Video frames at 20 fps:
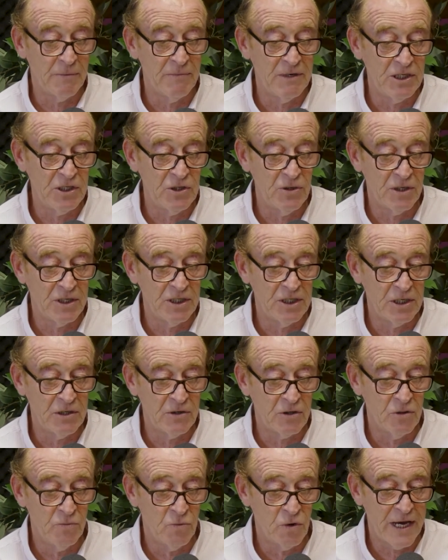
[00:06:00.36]
companies, talking to
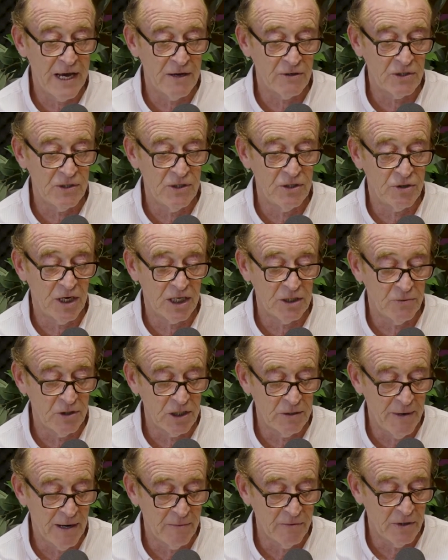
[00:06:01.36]
Cornwall Councillor, the
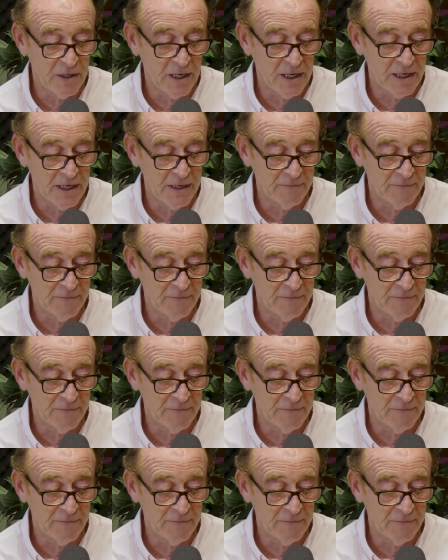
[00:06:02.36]
transport department and all that.